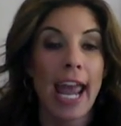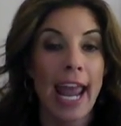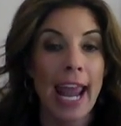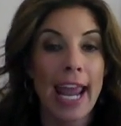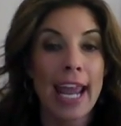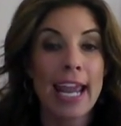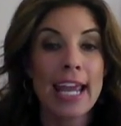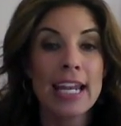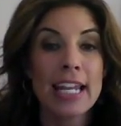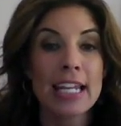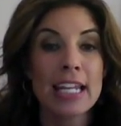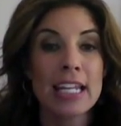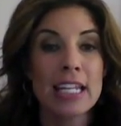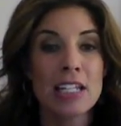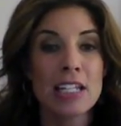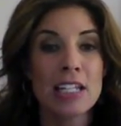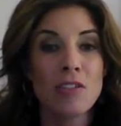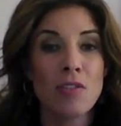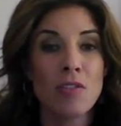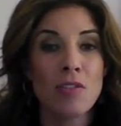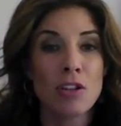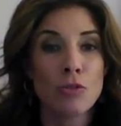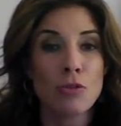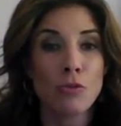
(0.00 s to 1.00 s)
and an
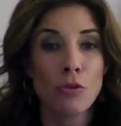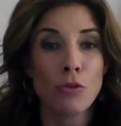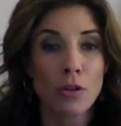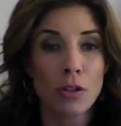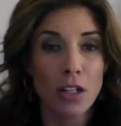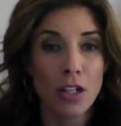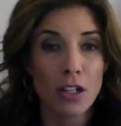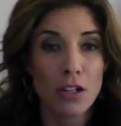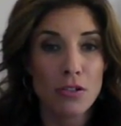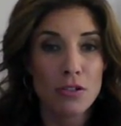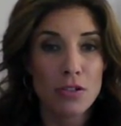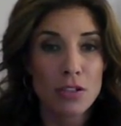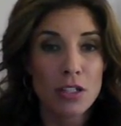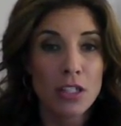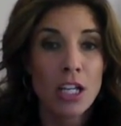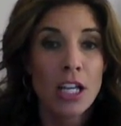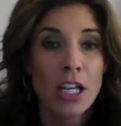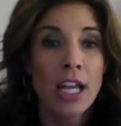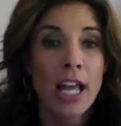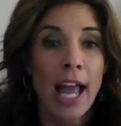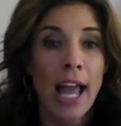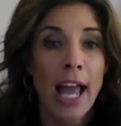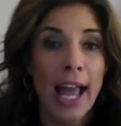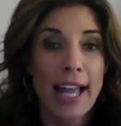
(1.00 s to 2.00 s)
individual close.
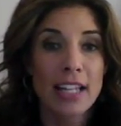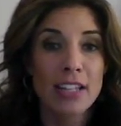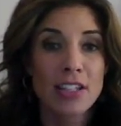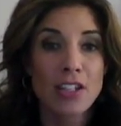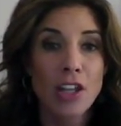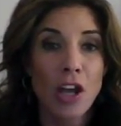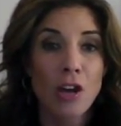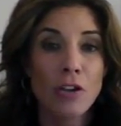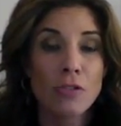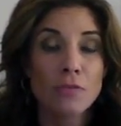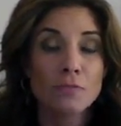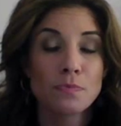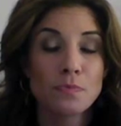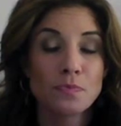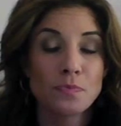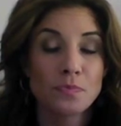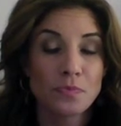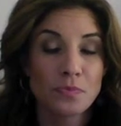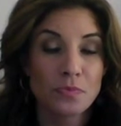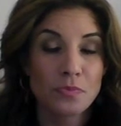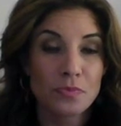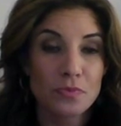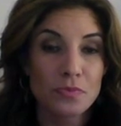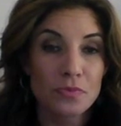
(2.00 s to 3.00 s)
And so
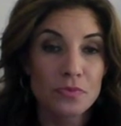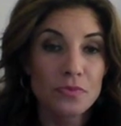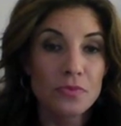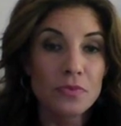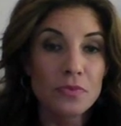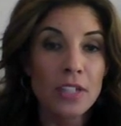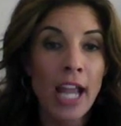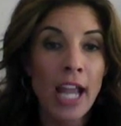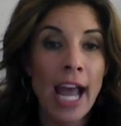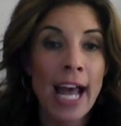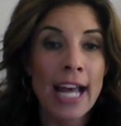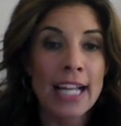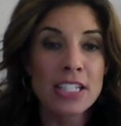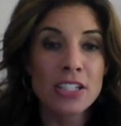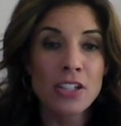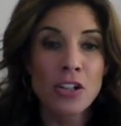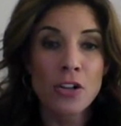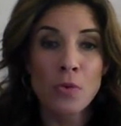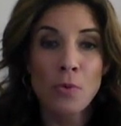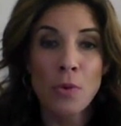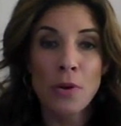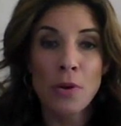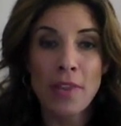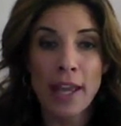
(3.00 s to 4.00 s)
ask
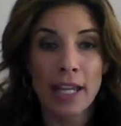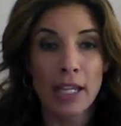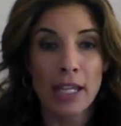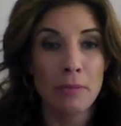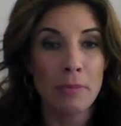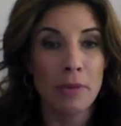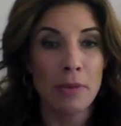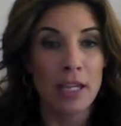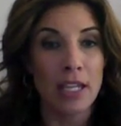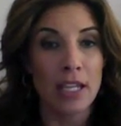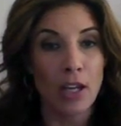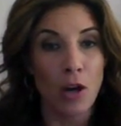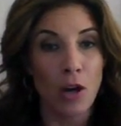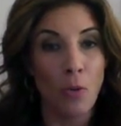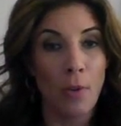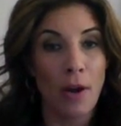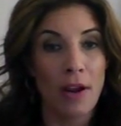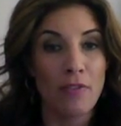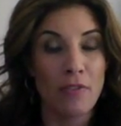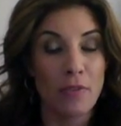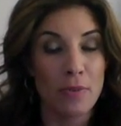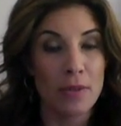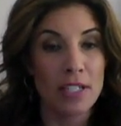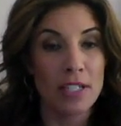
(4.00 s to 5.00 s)
her where that can be
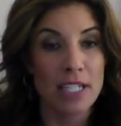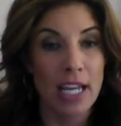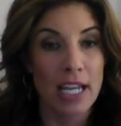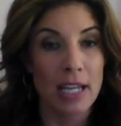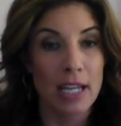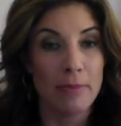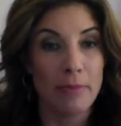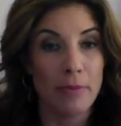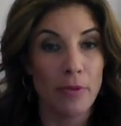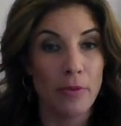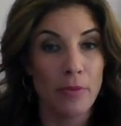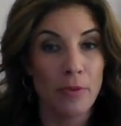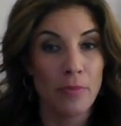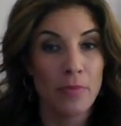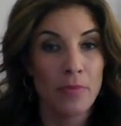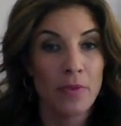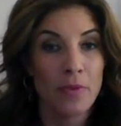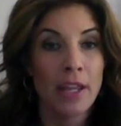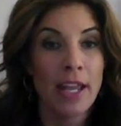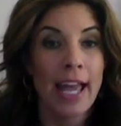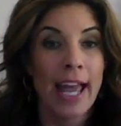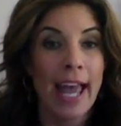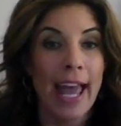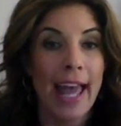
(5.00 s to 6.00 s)
away from the table.
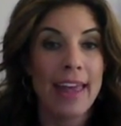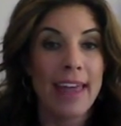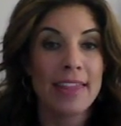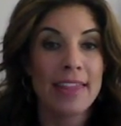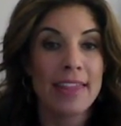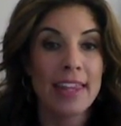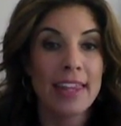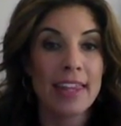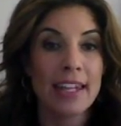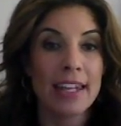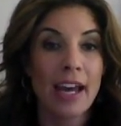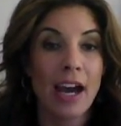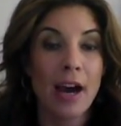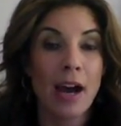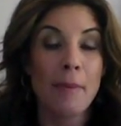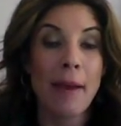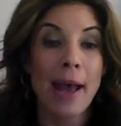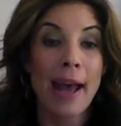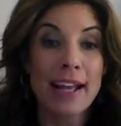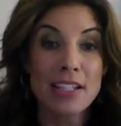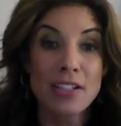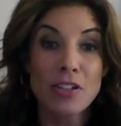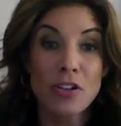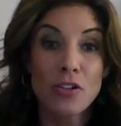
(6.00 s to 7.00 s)
And then
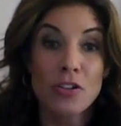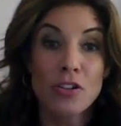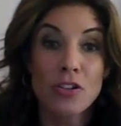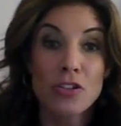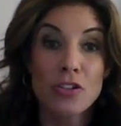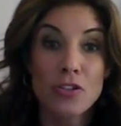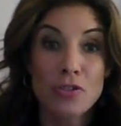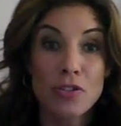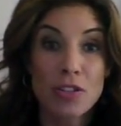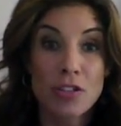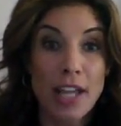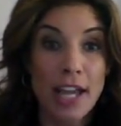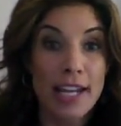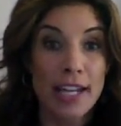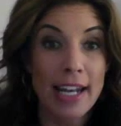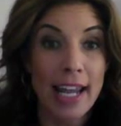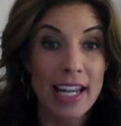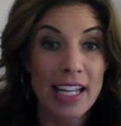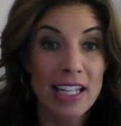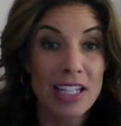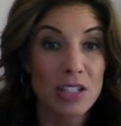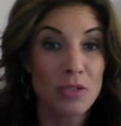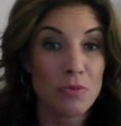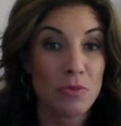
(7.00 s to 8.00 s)
ask her to do satin
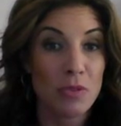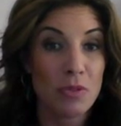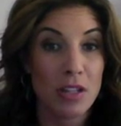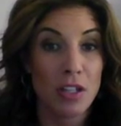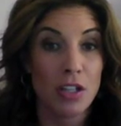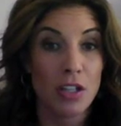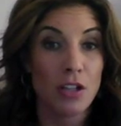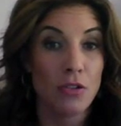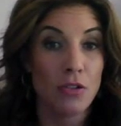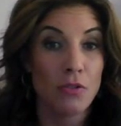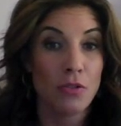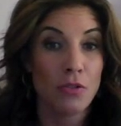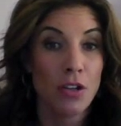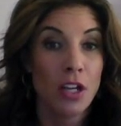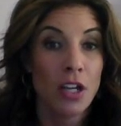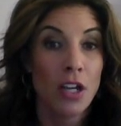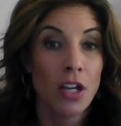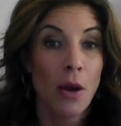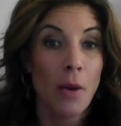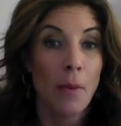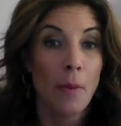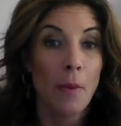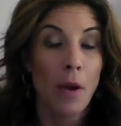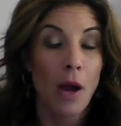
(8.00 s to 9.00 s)
hands with you.
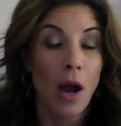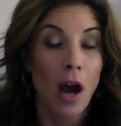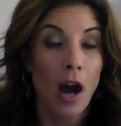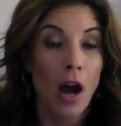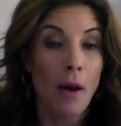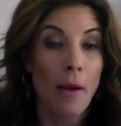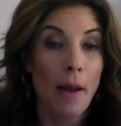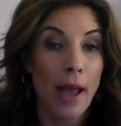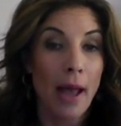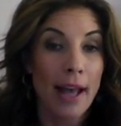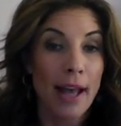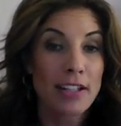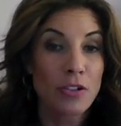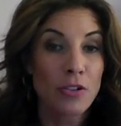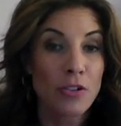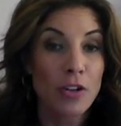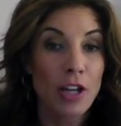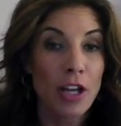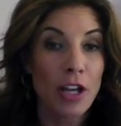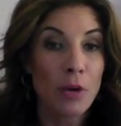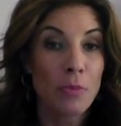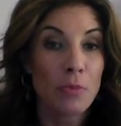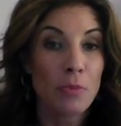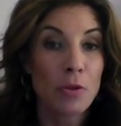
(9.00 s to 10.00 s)
Ask her
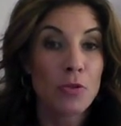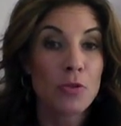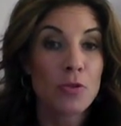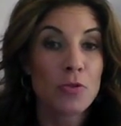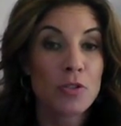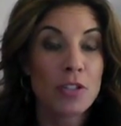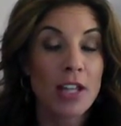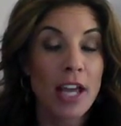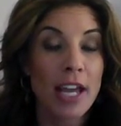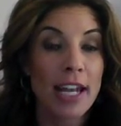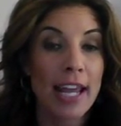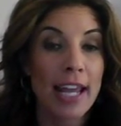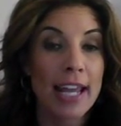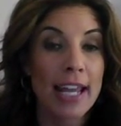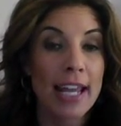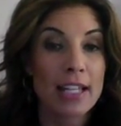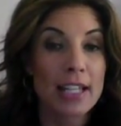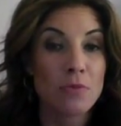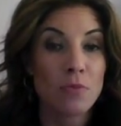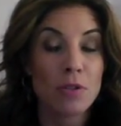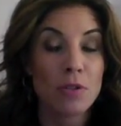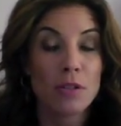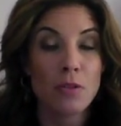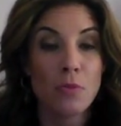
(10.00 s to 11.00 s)
to help you do satin
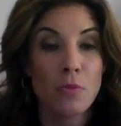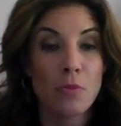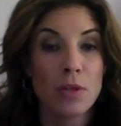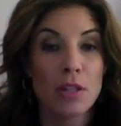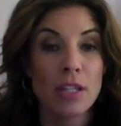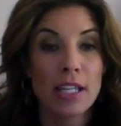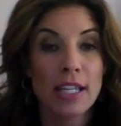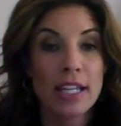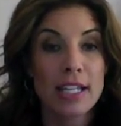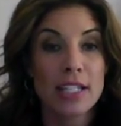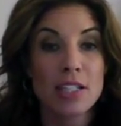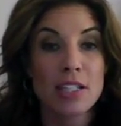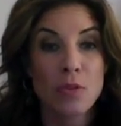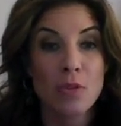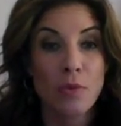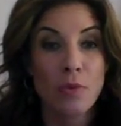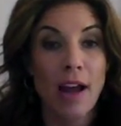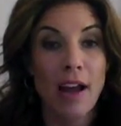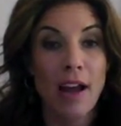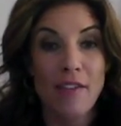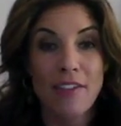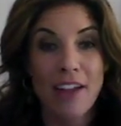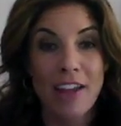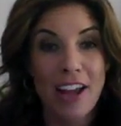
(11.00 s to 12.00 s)
hands when the guests
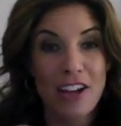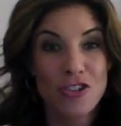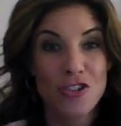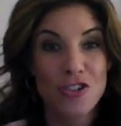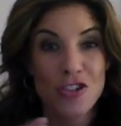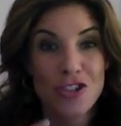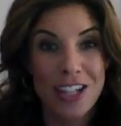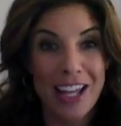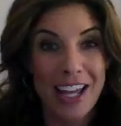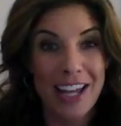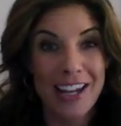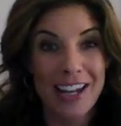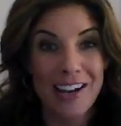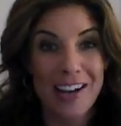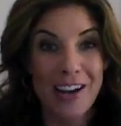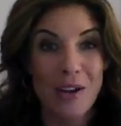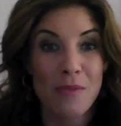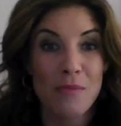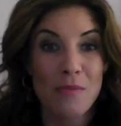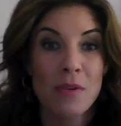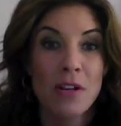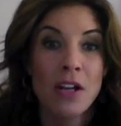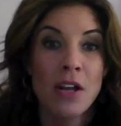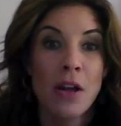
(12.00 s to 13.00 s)
arrive as you're setting
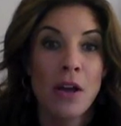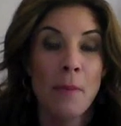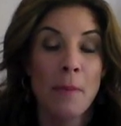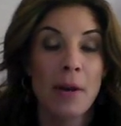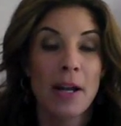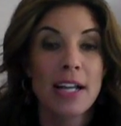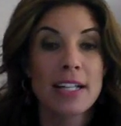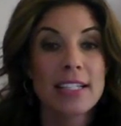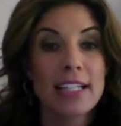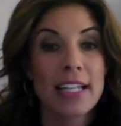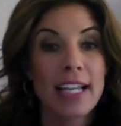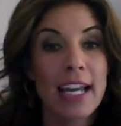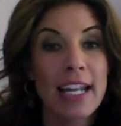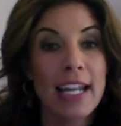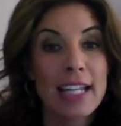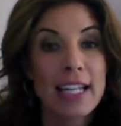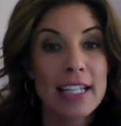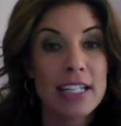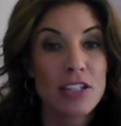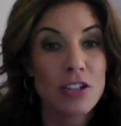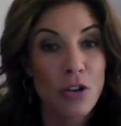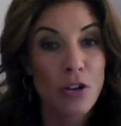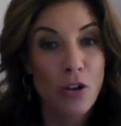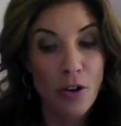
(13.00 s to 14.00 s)
up, because it kind of
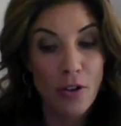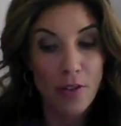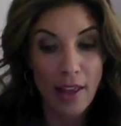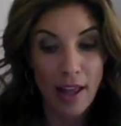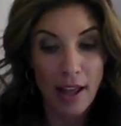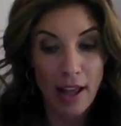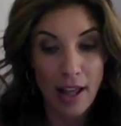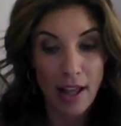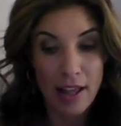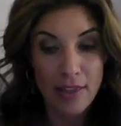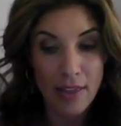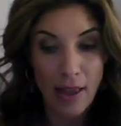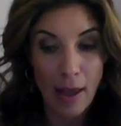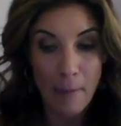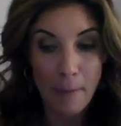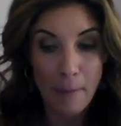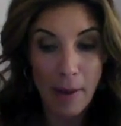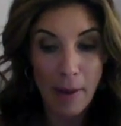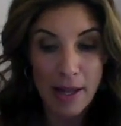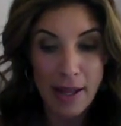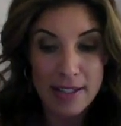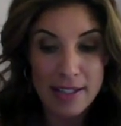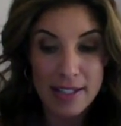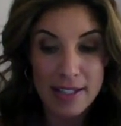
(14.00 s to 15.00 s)
gets her in that
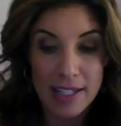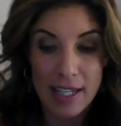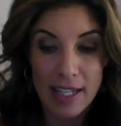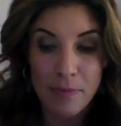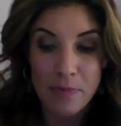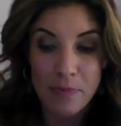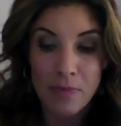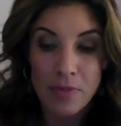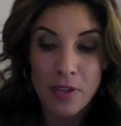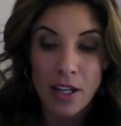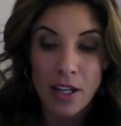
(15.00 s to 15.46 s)
mindset.